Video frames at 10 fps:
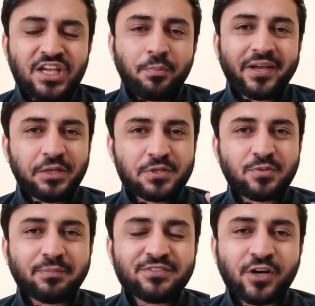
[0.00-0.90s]
my name is
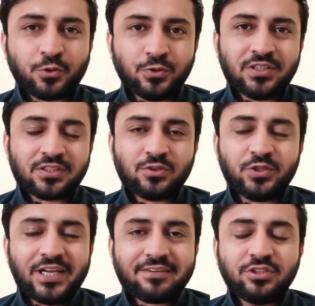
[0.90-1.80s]
Mohammed Farooq.
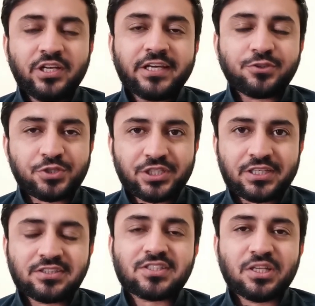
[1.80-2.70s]
Today I would like to
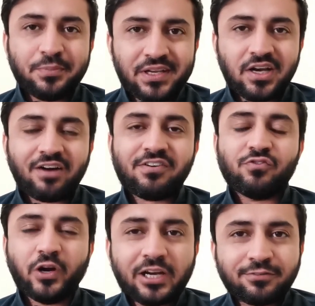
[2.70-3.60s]
share the summary of a
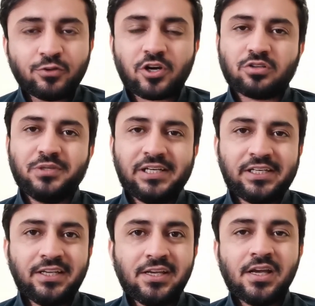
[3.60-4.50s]
wonderful
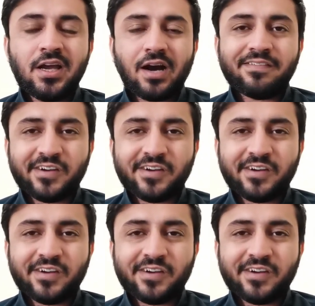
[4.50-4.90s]
documentary of